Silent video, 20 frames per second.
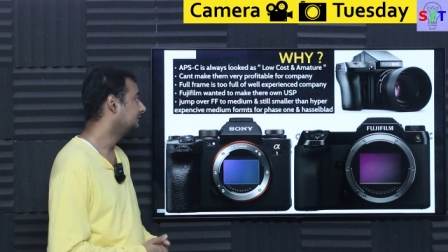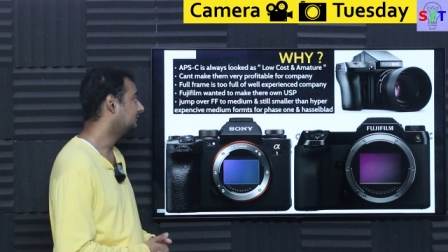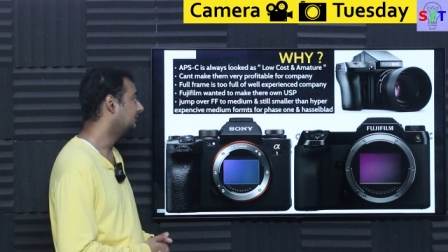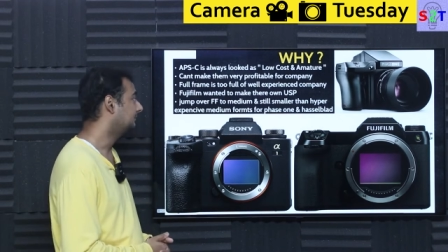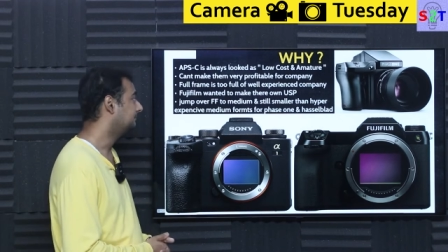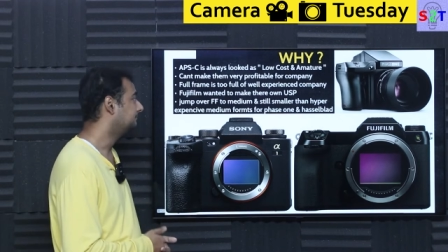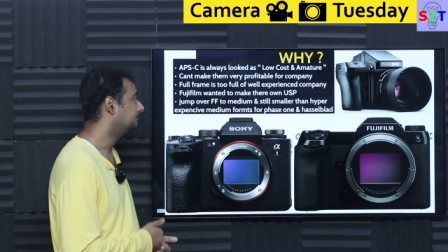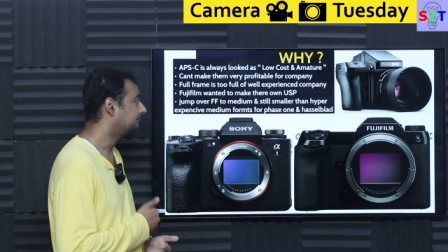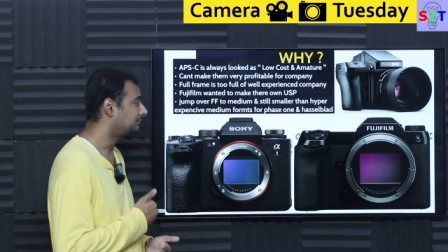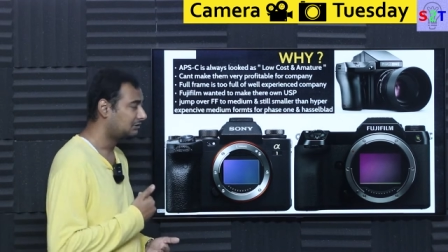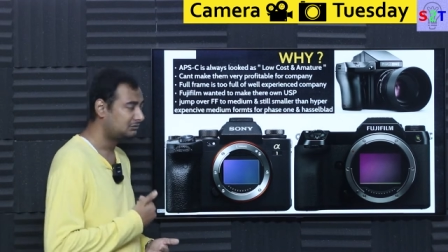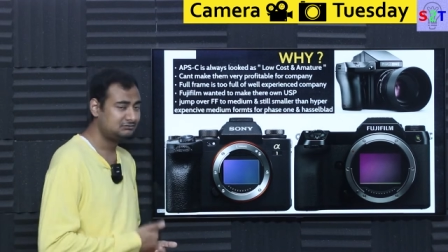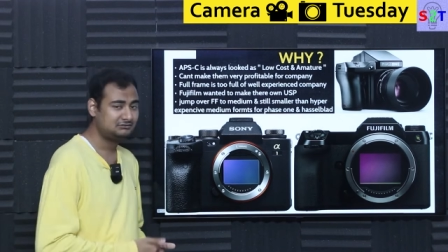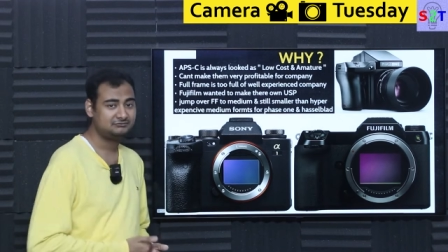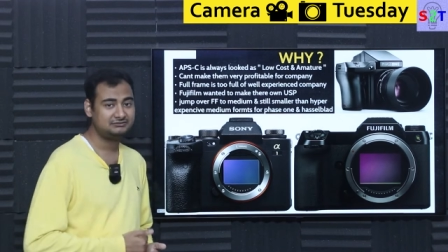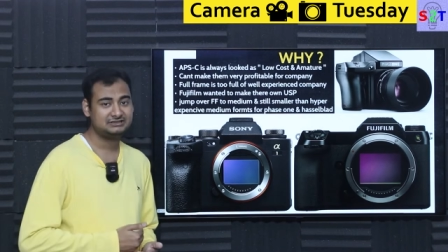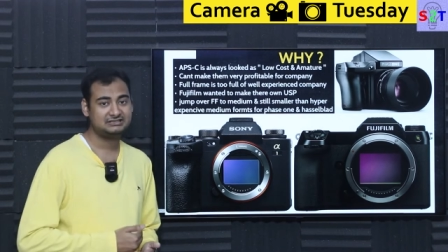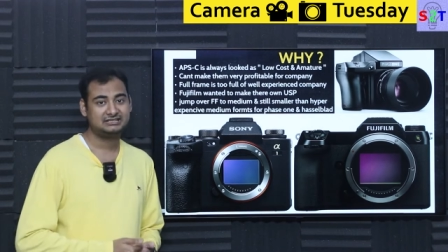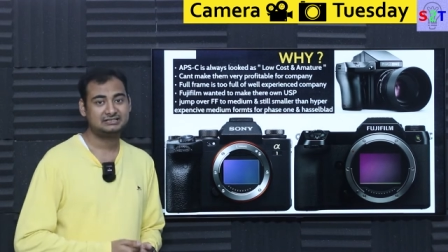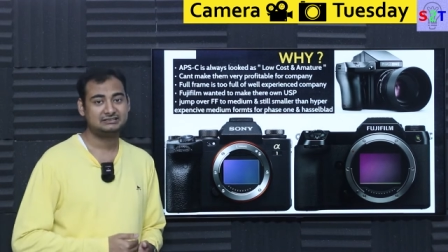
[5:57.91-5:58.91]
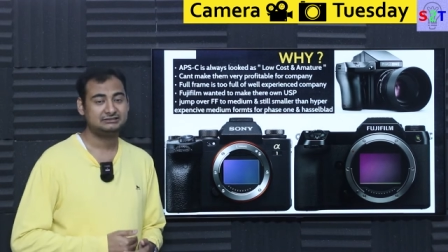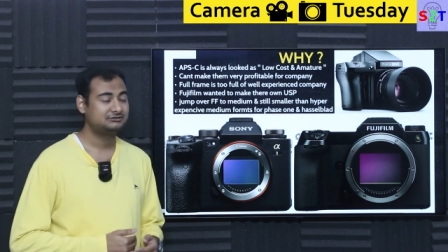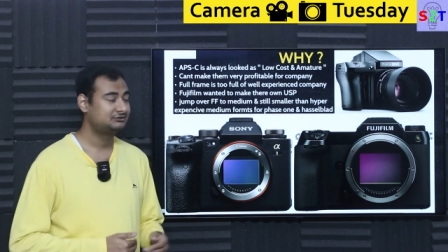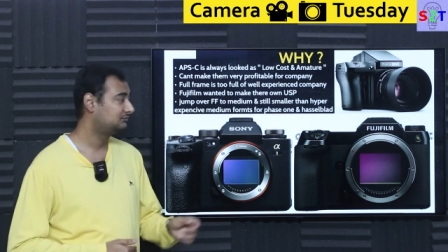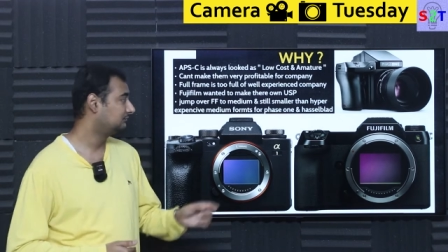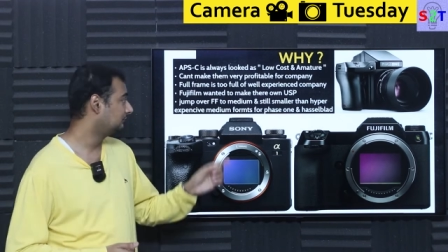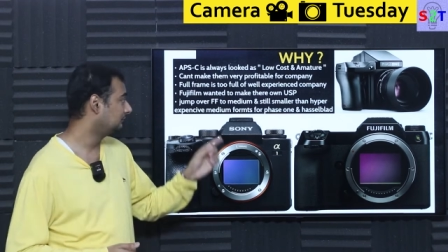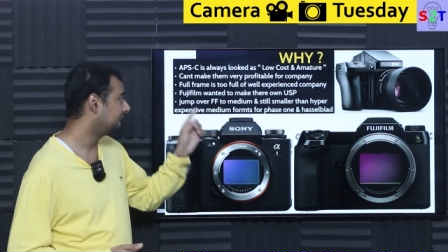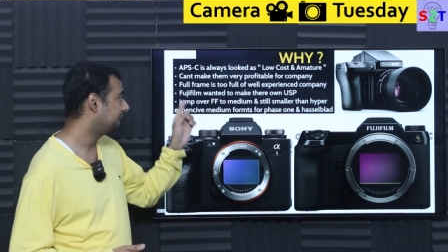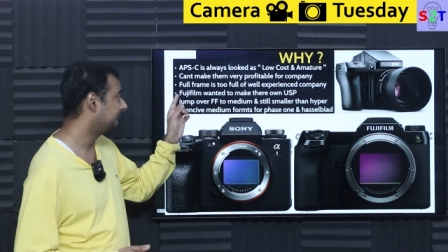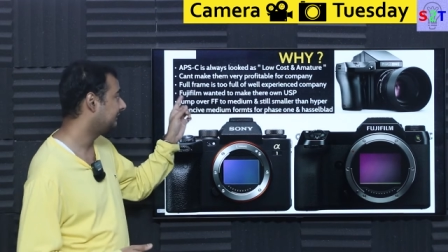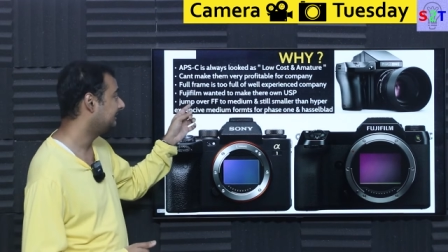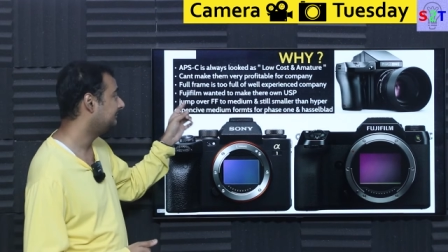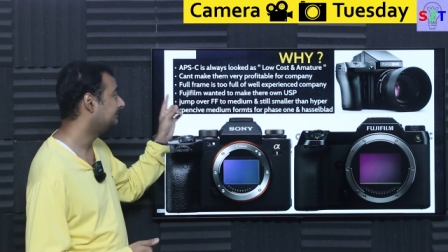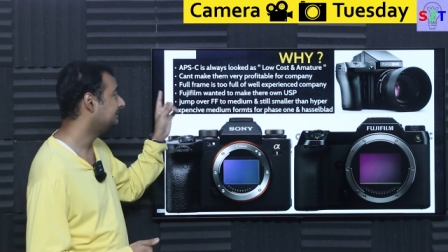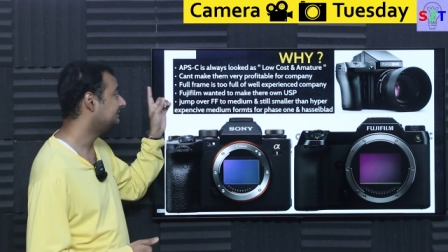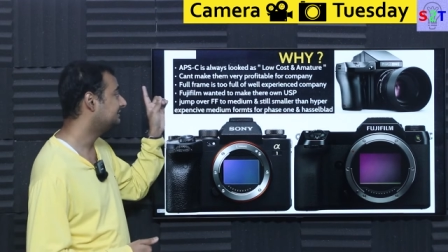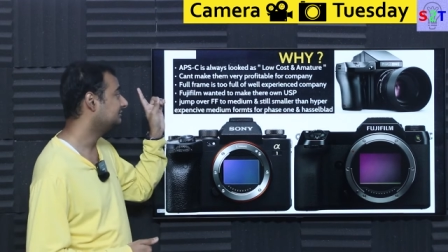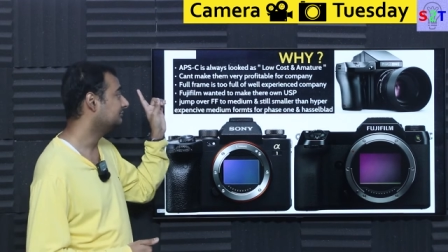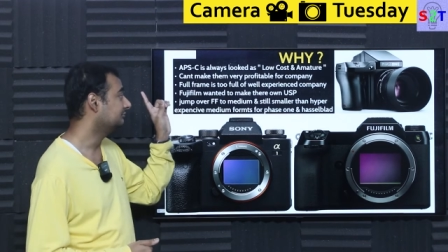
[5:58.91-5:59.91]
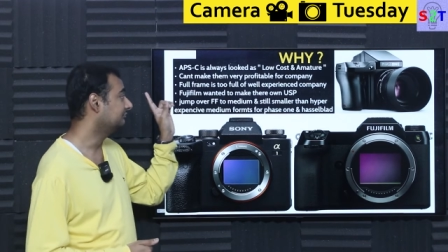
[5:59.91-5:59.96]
Now, problem with that is full frame is